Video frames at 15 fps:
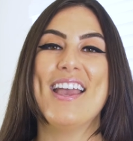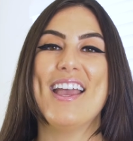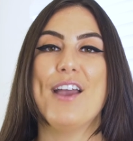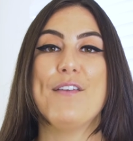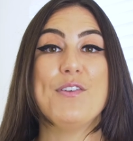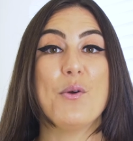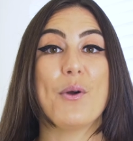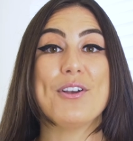
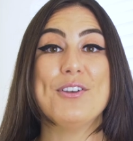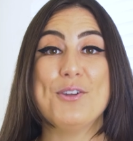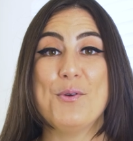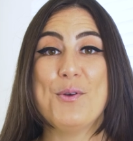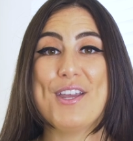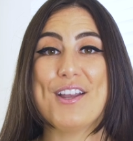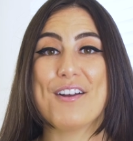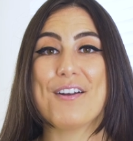If you are new
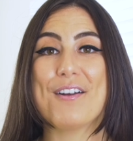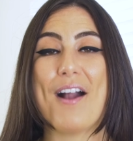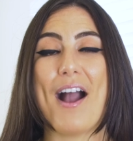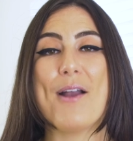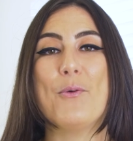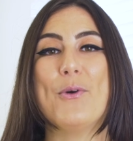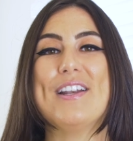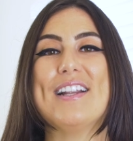here,
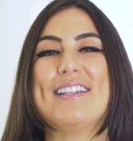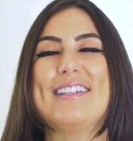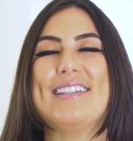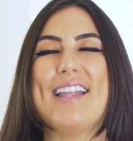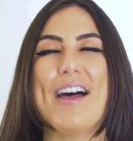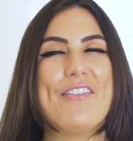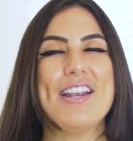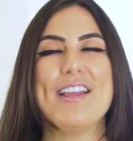I would
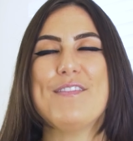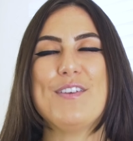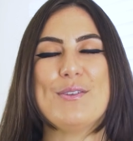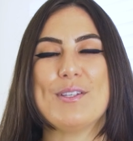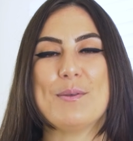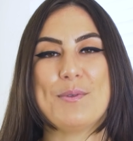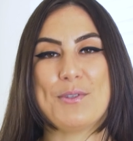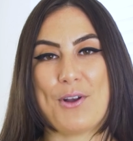love it if you
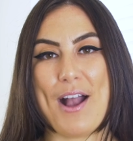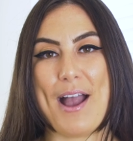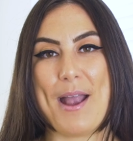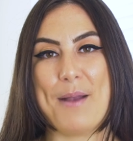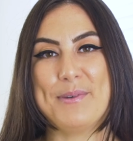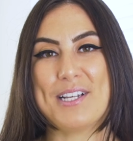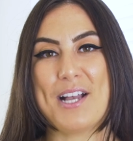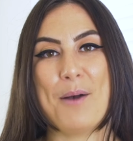
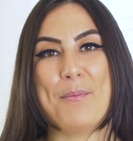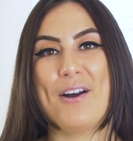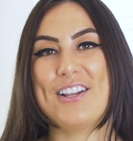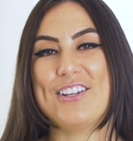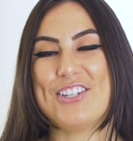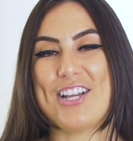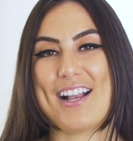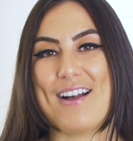subscribed. Come on
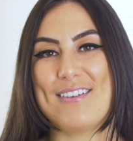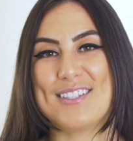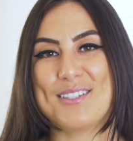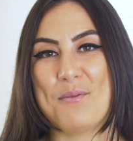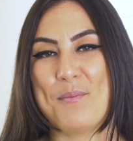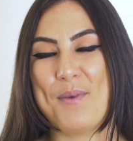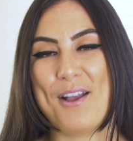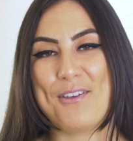and check out
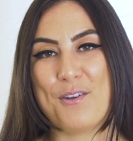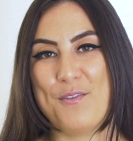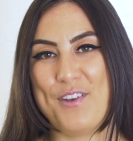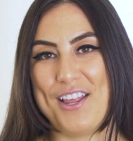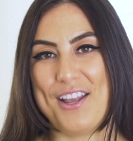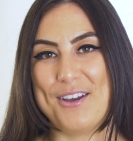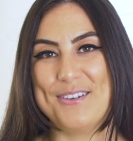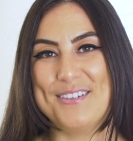some of my other
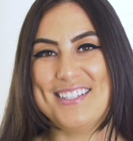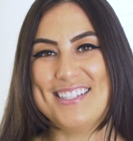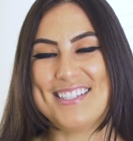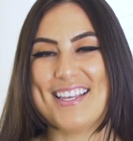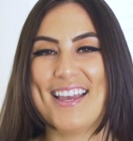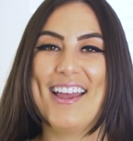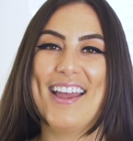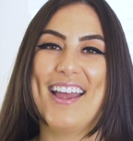videos.
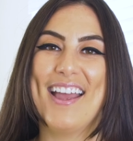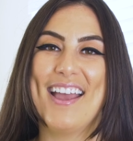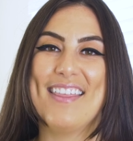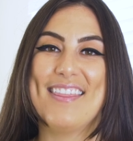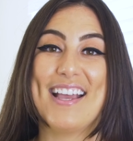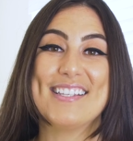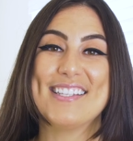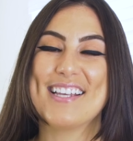
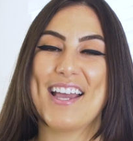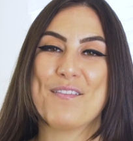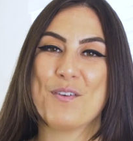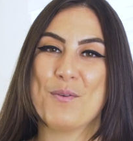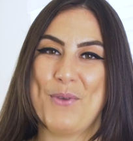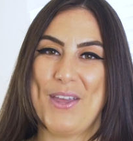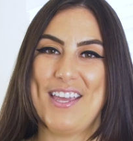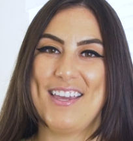Thanks again
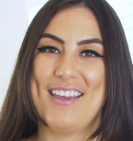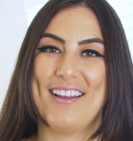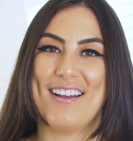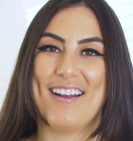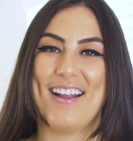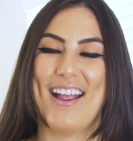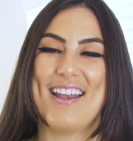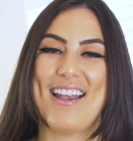for being
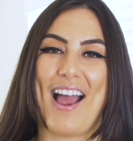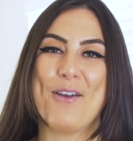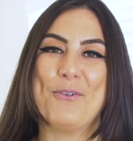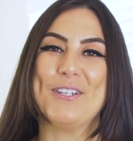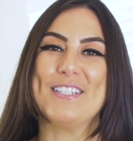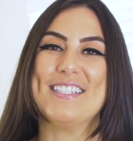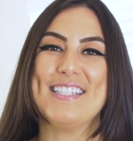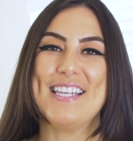here, and I
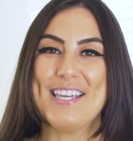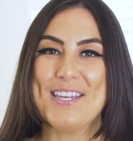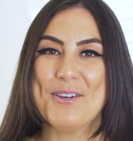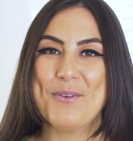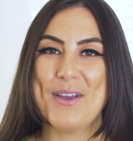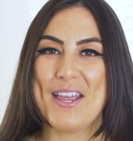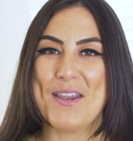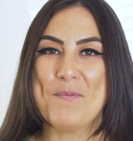will see
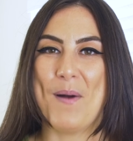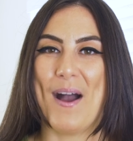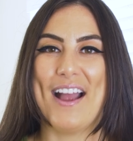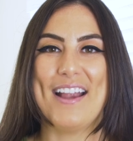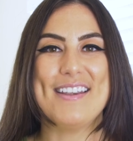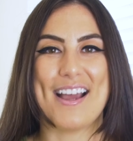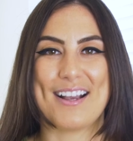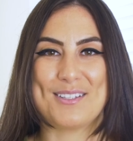you in
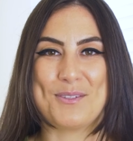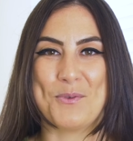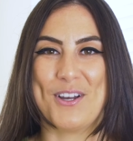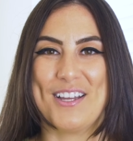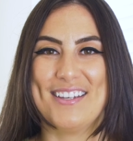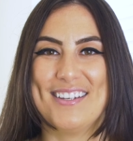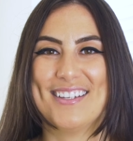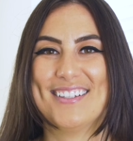my next
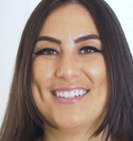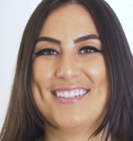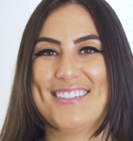one.